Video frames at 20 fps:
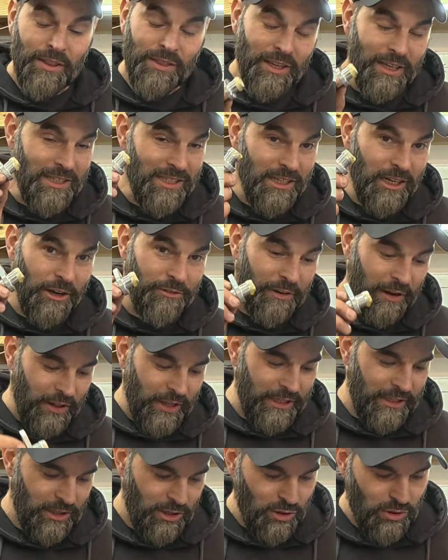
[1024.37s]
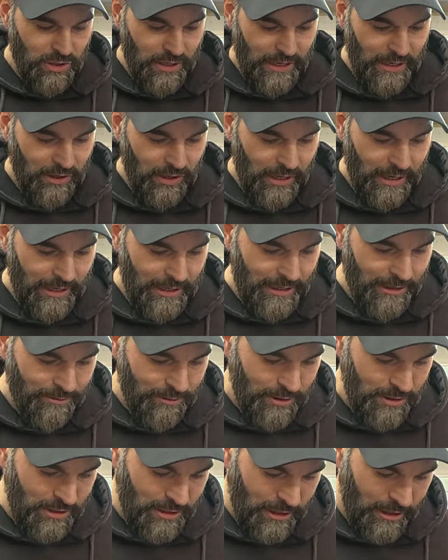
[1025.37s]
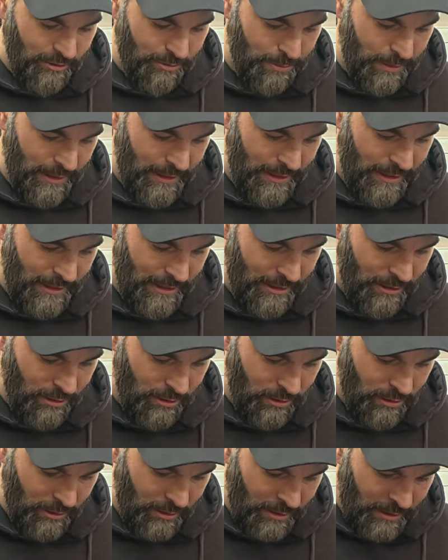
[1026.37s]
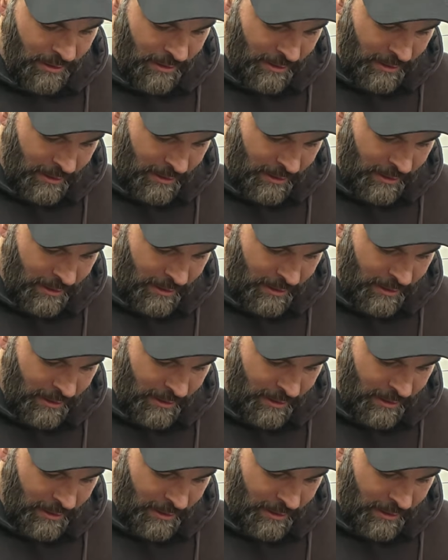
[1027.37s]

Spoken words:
this stuff I like to use on a lot of different stuff, man, and it'll